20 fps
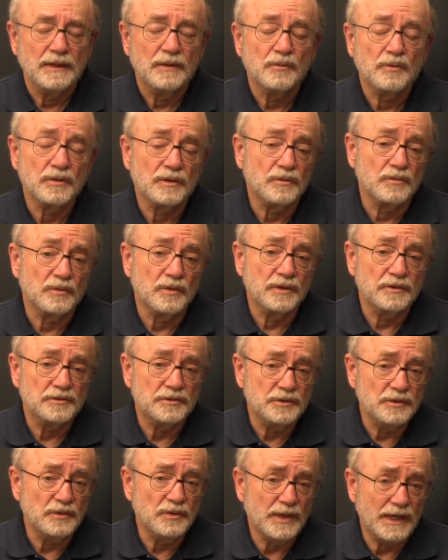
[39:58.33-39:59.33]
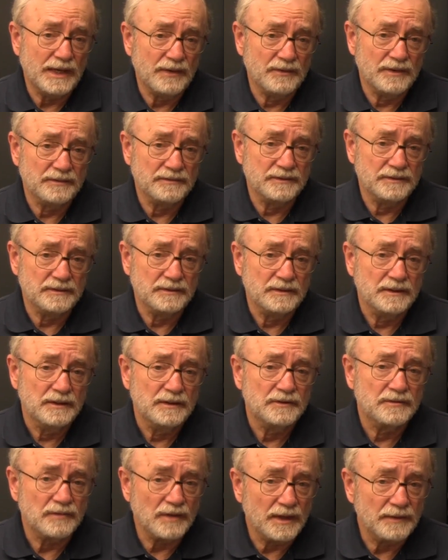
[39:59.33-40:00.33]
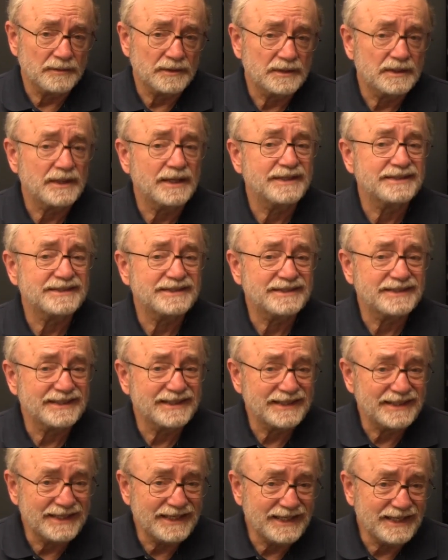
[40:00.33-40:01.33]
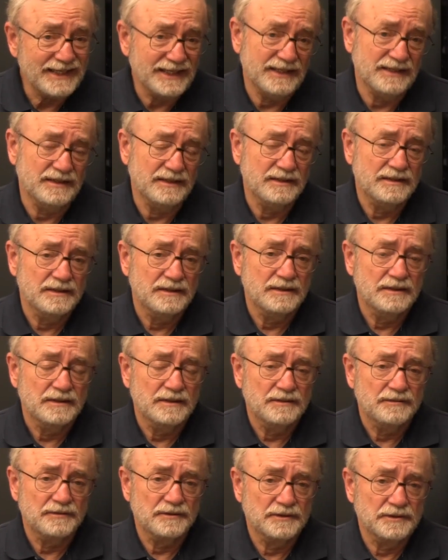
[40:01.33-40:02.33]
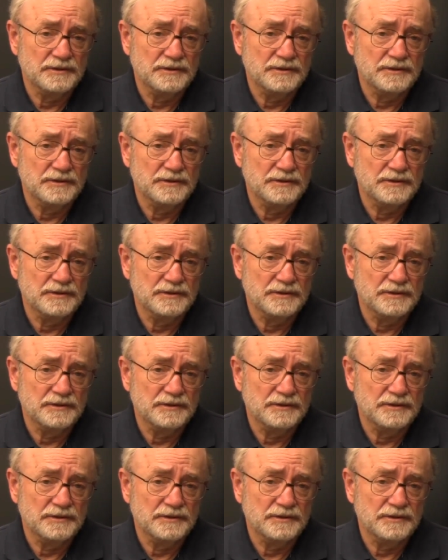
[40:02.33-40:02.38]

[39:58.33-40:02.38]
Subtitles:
World War II, however, dramatized the need for